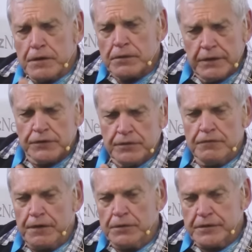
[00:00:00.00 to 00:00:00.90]
but and
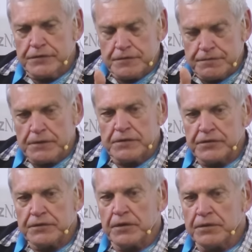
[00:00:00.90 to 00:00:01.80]
focus to
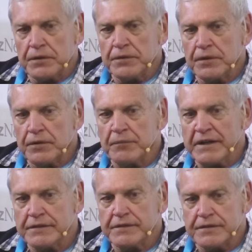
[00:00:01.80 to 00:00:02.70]
focus on, on, on, on
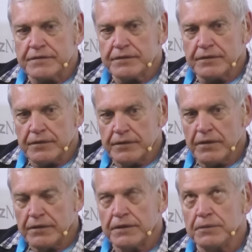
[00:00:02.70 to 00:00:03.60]
maintenance
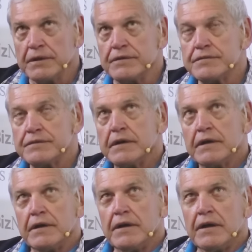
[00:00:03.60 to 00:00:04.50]
on, on the units.
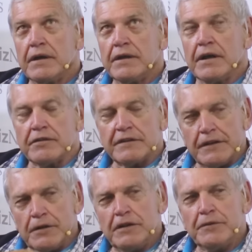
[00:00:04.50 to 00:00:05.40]
Now,
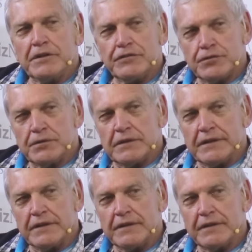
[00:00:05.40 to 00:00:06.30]
slowly but
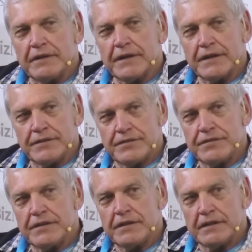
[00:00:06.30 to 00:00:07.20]
surely, I can
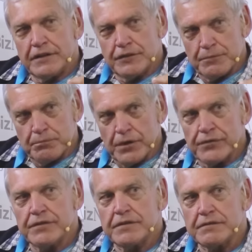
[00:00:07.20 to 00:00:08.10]
see there is a
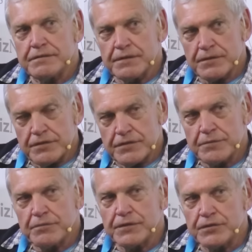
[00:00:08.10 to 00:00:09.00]
positive
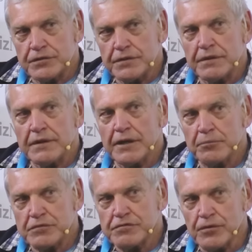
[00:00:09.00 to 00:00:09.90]
contribution
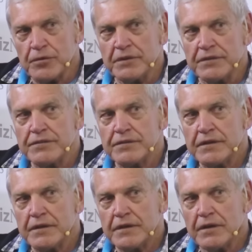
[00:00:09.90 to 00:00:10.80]
and performance
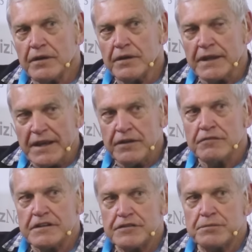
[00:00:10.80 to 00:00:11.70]
on that
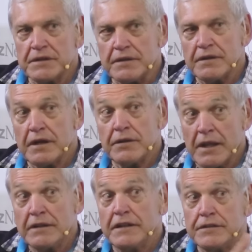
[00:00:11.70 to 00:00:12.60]
investment,
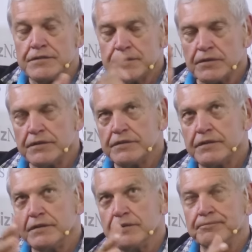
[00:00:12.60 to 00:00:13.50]
and that needs to
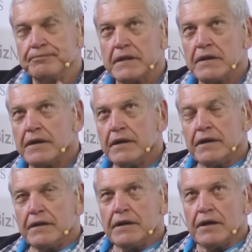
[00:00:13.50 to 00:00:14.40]
continue.
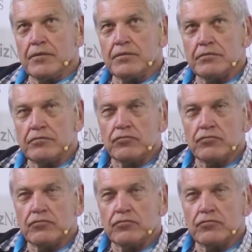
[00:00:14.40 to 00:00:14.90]
Now,